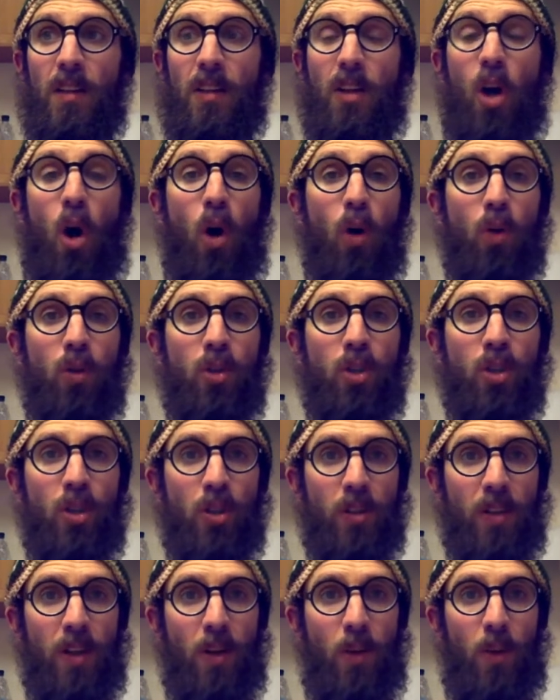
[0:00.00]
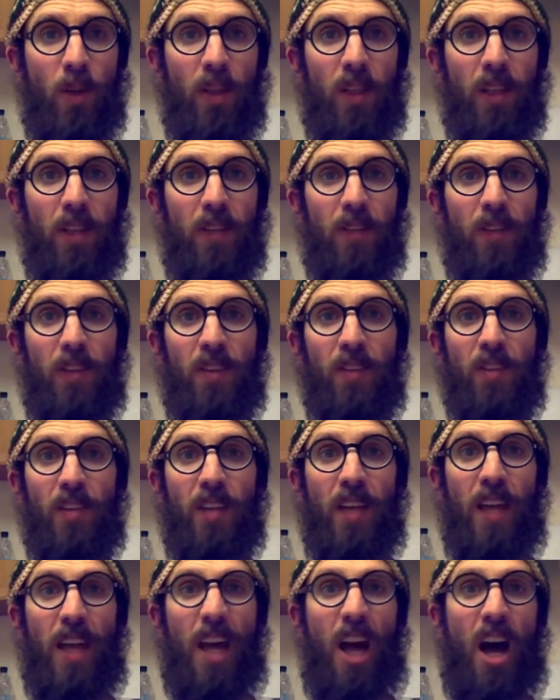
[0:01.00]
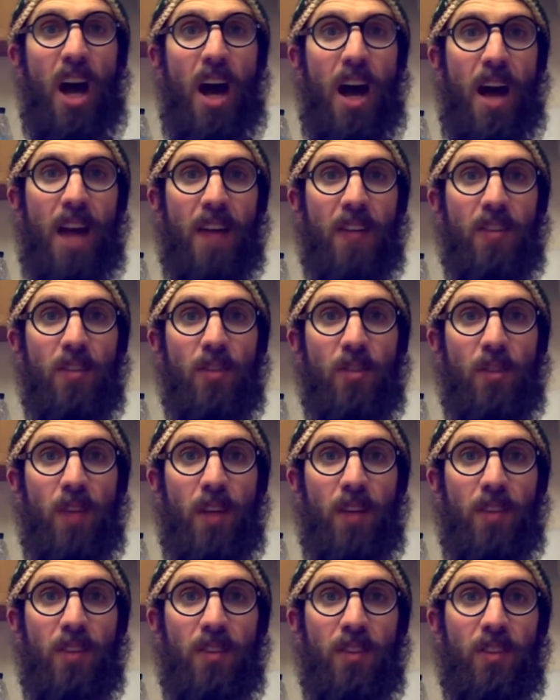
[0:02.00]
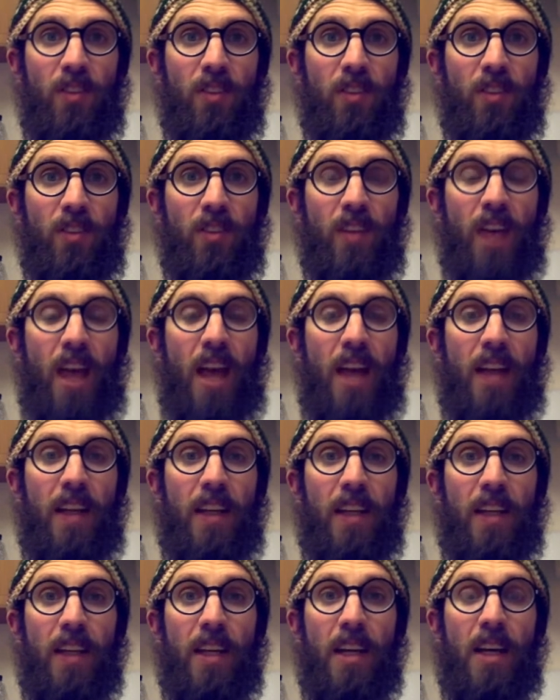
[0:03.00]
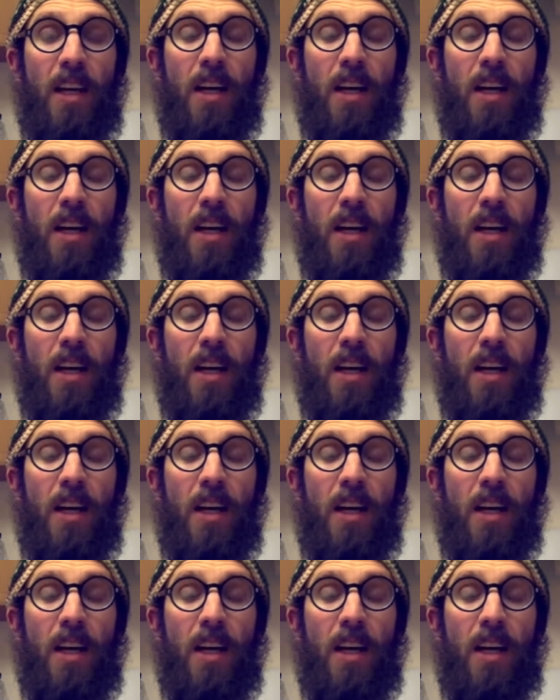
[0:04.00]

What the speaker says: culture that we live in today, a high-stress society,